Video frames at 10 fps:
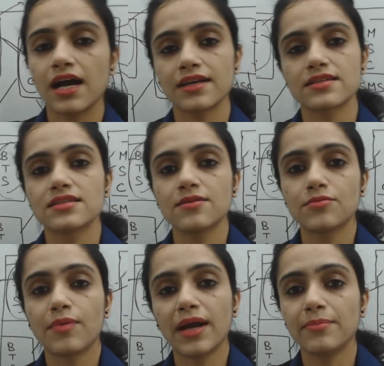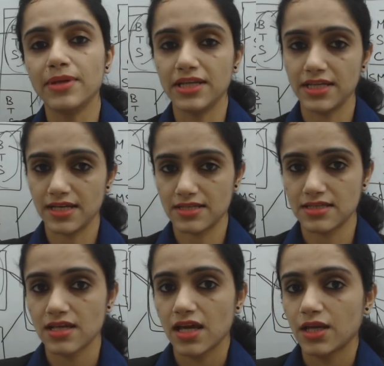are received by
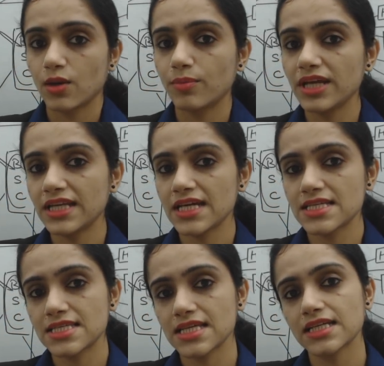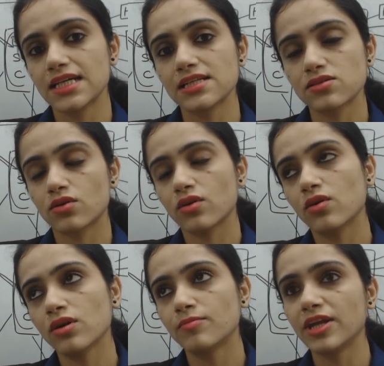BTS. Now BTS signals or
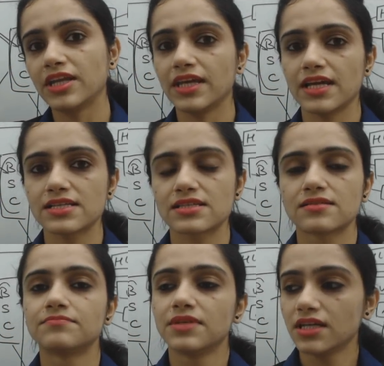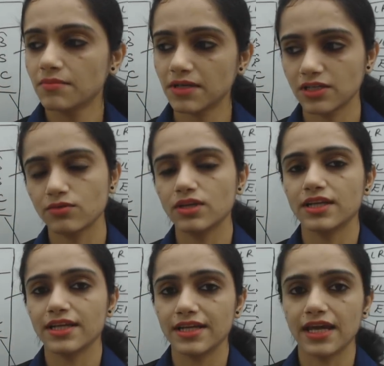all BTS in a particular
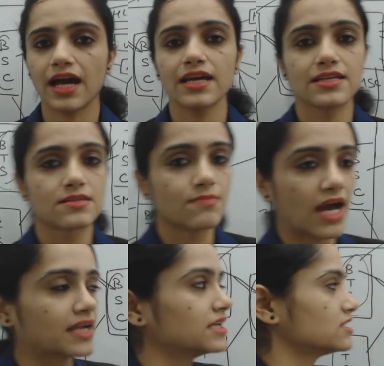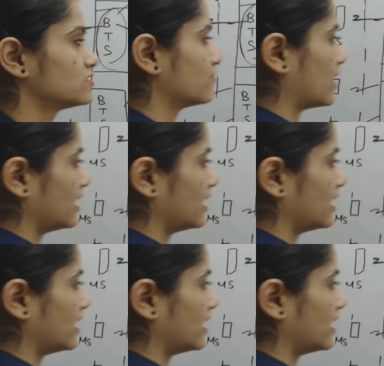area is managed